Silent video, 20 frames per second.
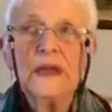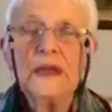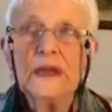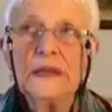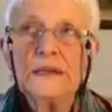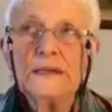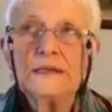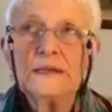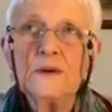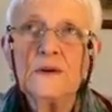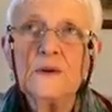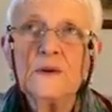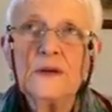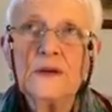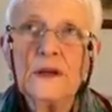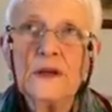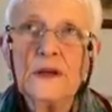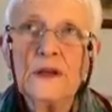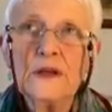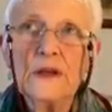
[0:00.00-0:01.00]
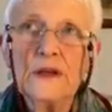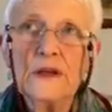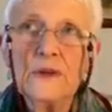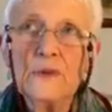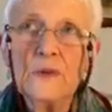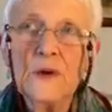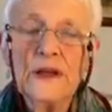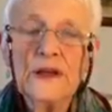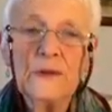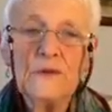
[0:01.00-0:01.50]
So
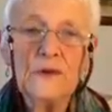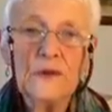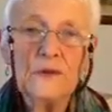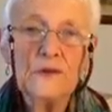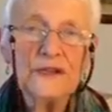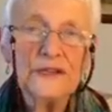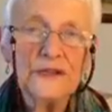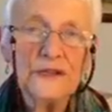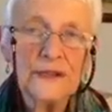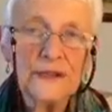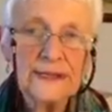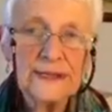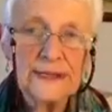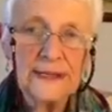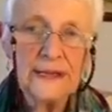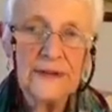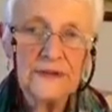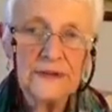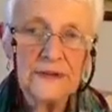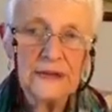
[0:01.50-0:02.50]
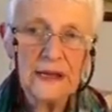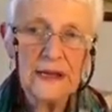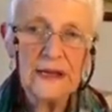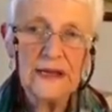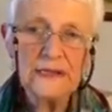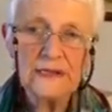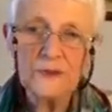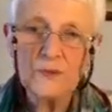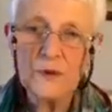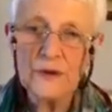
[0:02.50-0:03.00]
what I'm going to do this evening
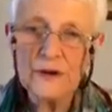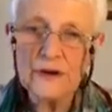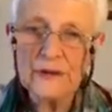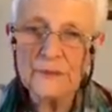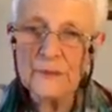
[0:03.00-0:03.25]
is work,